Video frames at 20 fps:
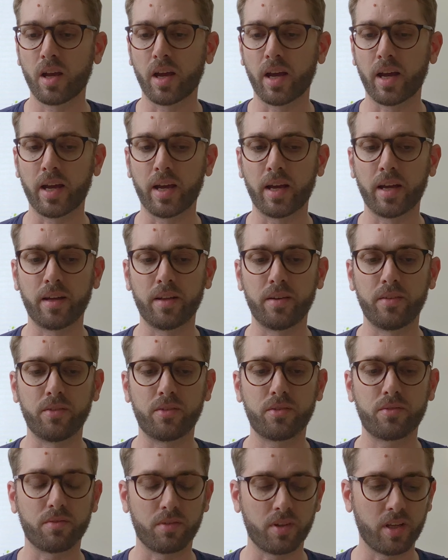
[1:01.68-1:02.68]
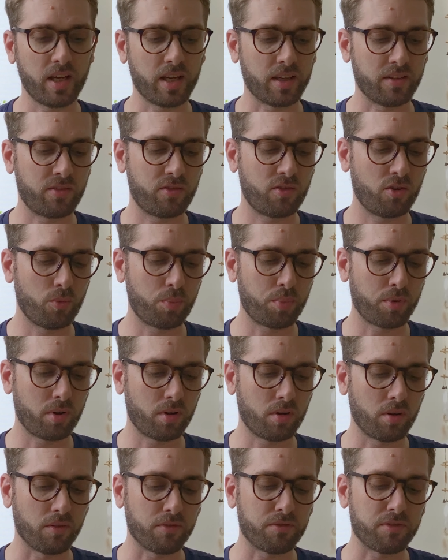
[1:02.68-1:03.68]
And yeah,
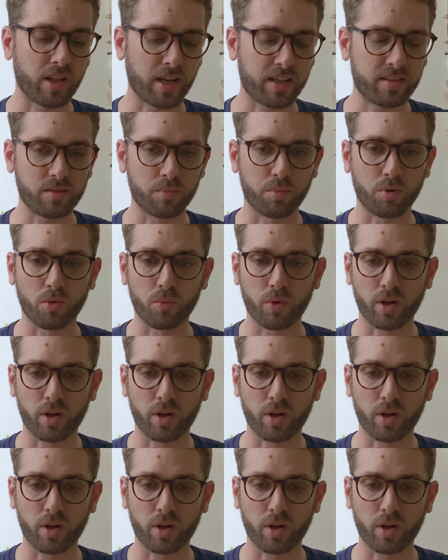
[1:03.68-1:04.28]
super flexible.